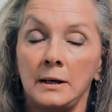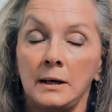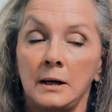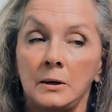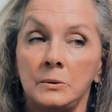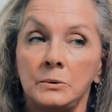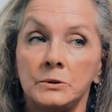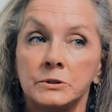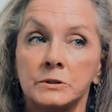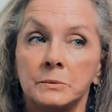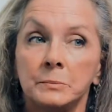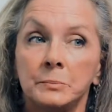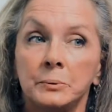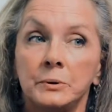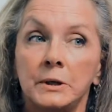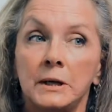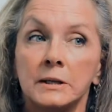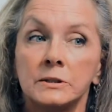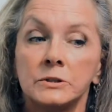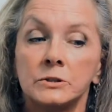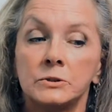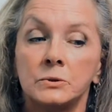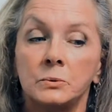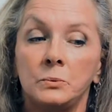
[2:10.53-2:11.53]
I was
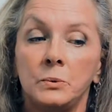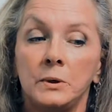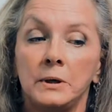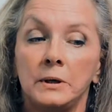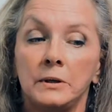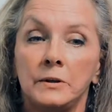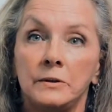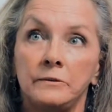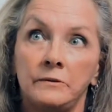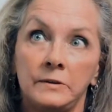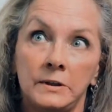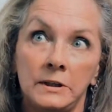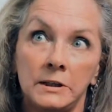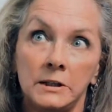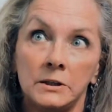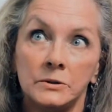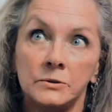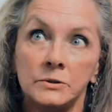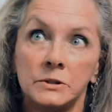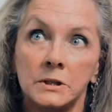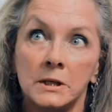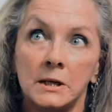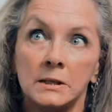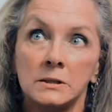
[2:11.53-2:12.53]
impressed with the
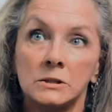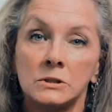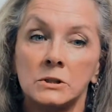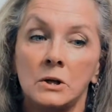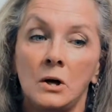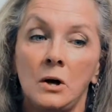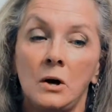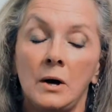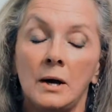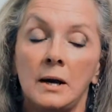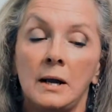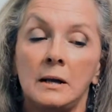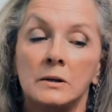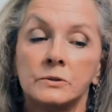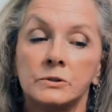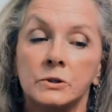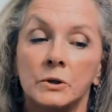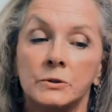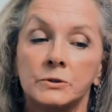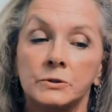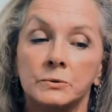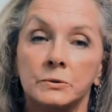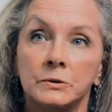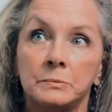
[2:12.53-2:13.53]
videos that I saw, and I was
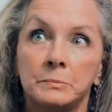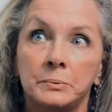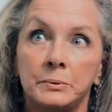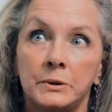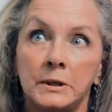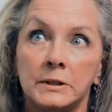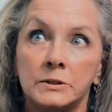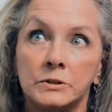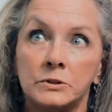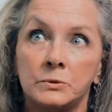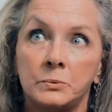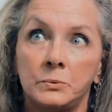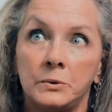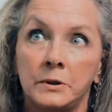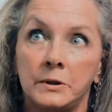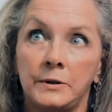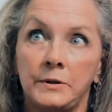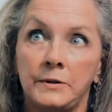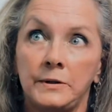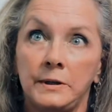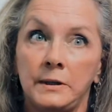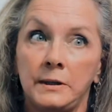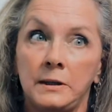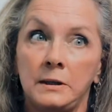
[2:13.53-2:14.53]
also impressed
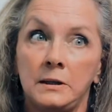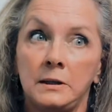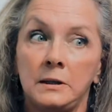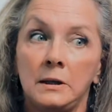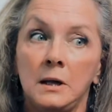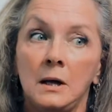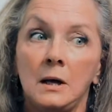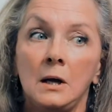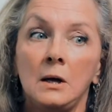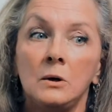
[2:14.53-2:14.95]
with the